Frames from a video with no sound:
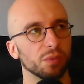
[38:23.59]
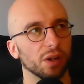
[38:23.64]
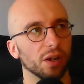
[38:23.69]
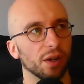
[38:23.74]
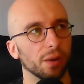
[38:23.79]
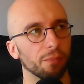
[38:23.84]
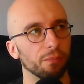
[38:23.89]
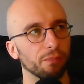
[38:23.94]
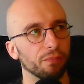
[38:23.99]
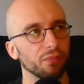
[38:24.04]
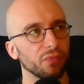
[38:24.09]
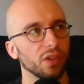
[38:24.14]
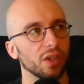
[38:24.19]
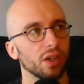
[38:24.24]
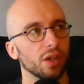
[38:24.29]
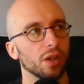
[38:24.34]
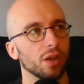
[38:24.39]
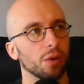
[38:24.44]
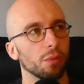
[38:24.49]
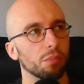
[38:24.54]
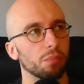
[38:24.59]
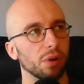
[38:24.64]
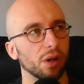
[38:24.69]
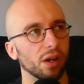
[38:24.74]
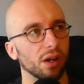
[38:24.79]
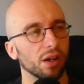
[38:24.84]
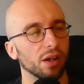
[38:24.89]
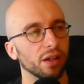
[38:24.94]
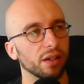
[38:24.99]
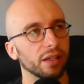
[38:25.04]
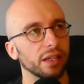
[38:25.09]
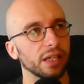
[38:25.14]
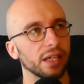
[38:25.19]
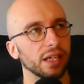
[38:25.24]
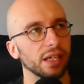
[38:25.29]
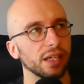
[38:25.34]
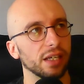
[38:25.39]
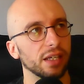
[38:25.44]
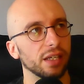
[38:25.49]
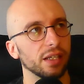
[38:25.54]
Um, but
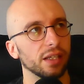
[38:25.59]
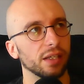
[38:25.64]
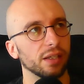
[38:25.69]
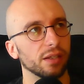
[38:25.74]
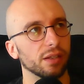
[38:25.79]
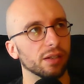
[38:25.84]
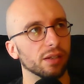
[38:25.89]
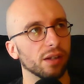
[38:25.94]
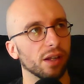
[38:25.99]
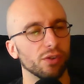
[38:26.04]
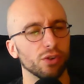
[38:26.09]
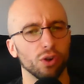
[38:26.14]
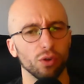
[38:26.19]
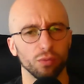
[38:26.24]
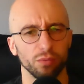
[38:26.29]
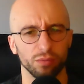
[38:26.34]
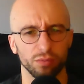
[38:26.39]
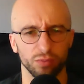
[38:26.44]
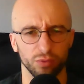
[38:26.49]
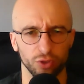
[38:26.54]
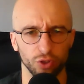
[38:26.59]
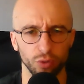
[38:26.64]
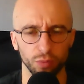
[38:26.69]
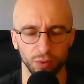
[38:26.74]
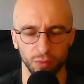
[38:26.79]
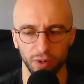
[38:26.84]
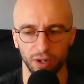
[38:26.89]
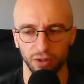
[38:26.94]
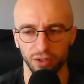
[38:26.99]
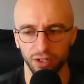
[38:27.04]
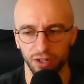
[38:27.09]
he like not super well,